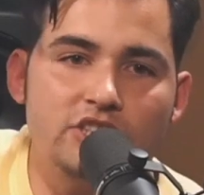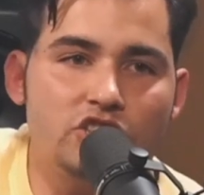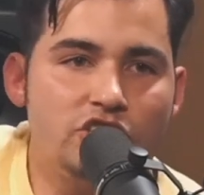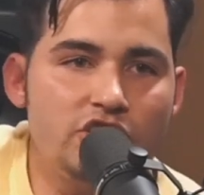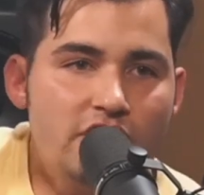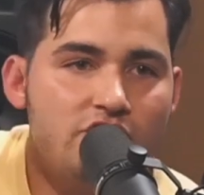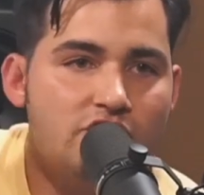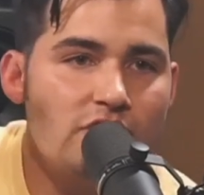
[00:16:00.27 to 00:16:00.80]
it's
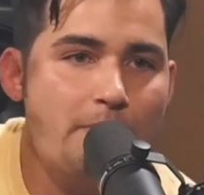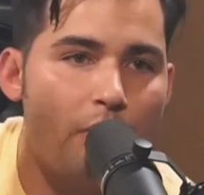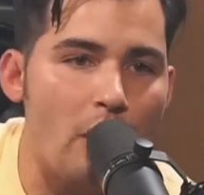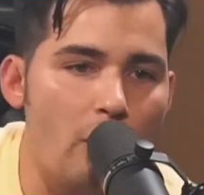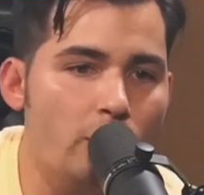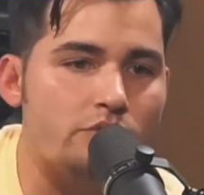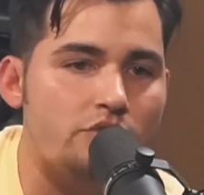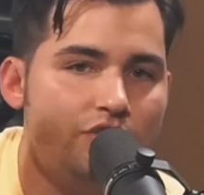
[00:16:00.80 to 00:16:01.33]
just
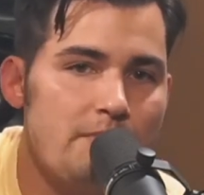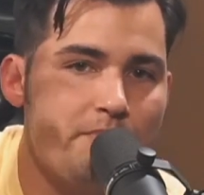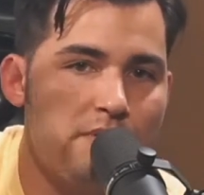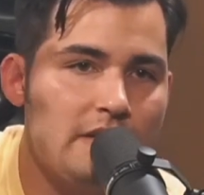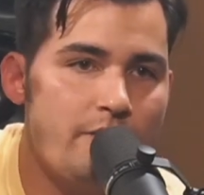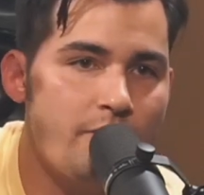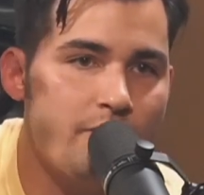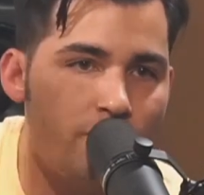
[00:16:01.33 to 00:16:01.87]
supposed to
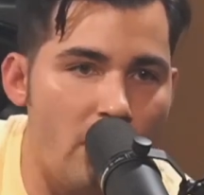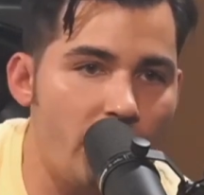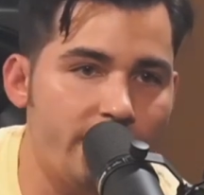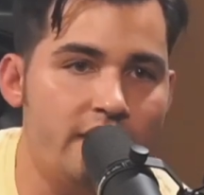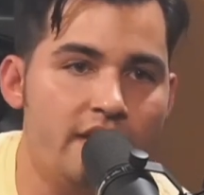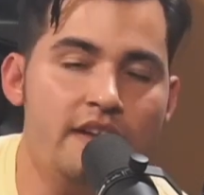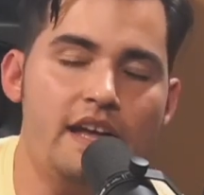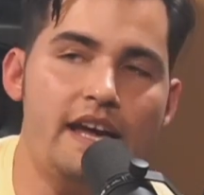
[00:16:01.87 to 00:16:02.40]
be
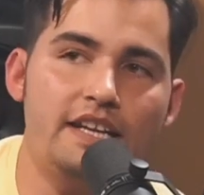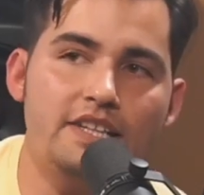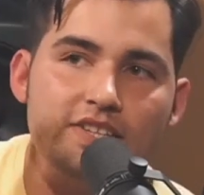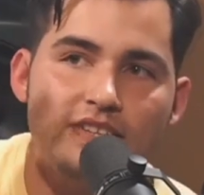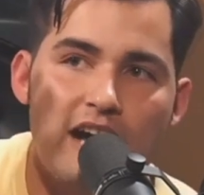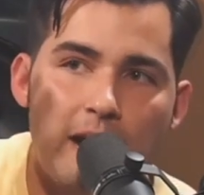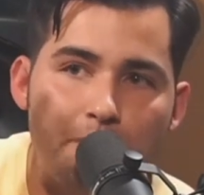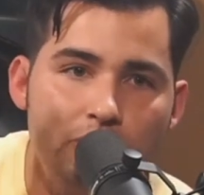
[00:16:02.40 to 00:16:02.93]
fun, and
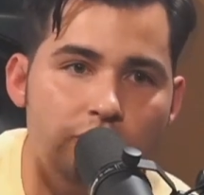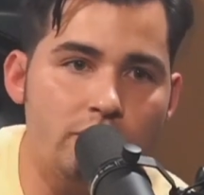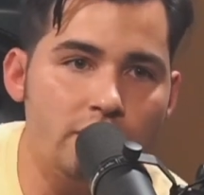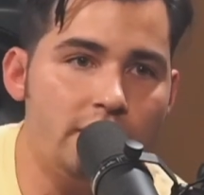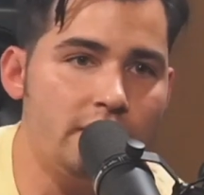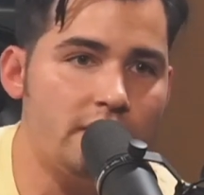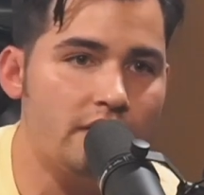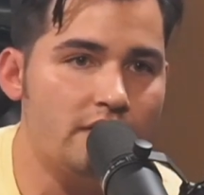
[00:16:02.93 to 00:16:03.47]
it's an
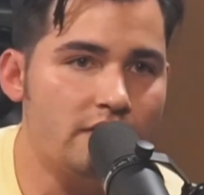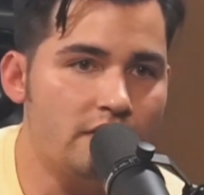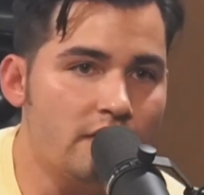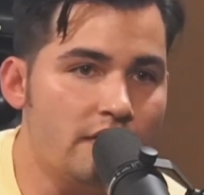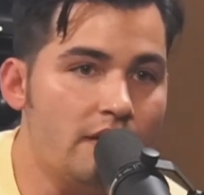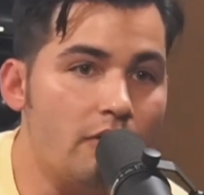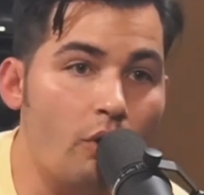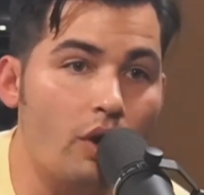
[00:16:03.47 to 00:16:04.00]
opportunity or
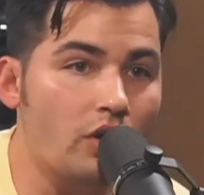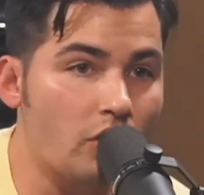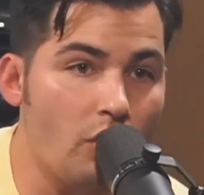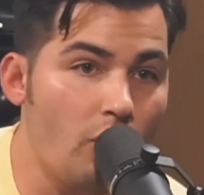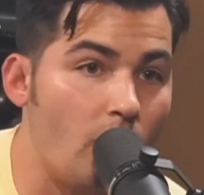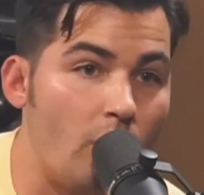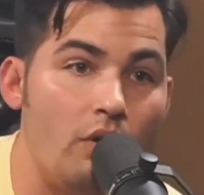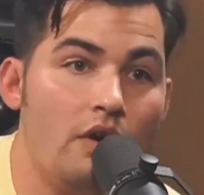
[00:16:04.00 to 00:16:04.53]
cool to, or
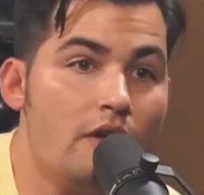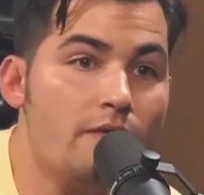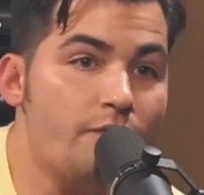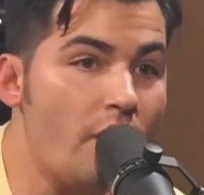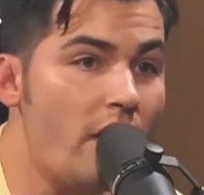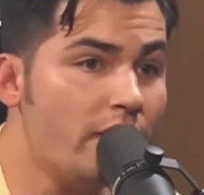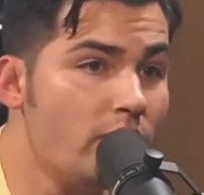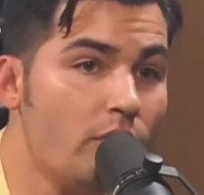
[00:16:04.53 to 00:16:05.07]
cool,
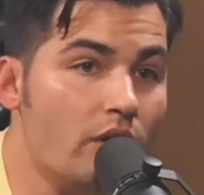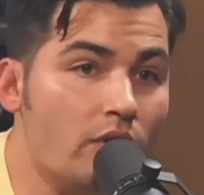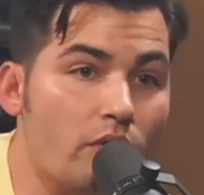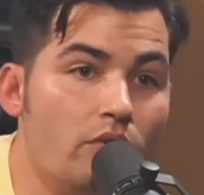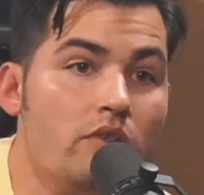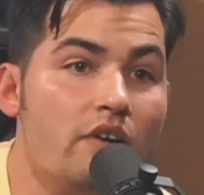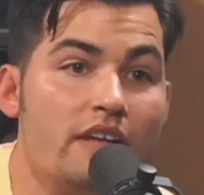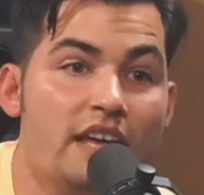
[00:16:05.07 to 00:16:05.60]
fun or
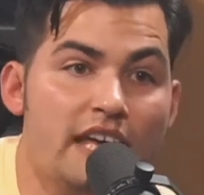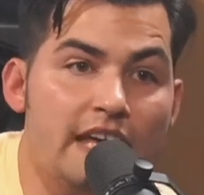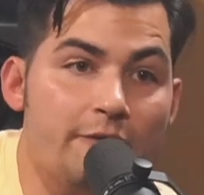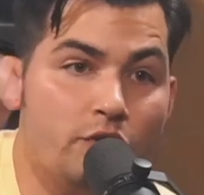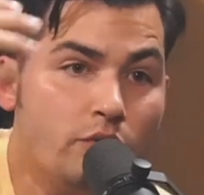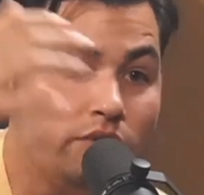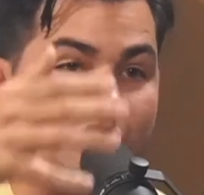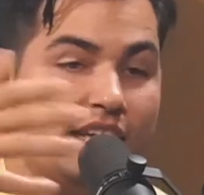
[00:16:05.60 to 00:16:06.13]
cool. Look,
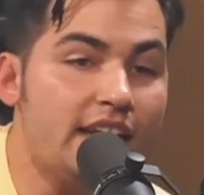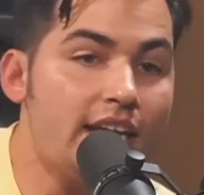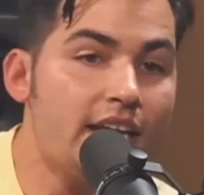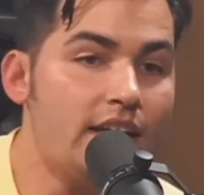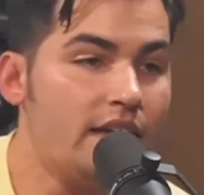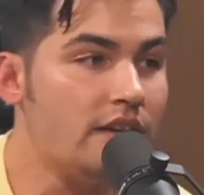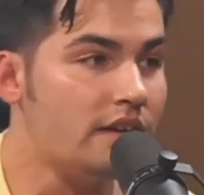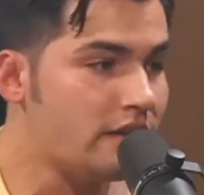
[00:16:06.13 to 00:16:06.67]
if you did
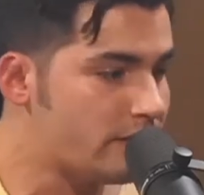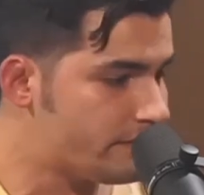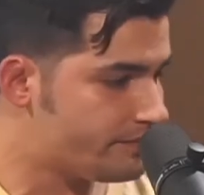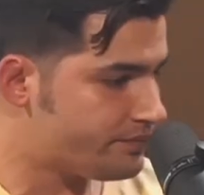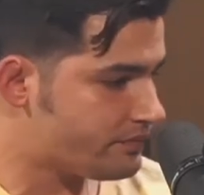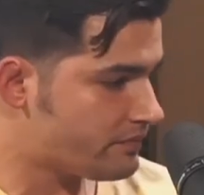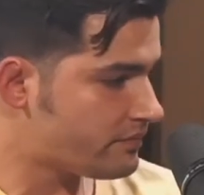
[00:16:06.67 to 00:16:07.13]
or it look it,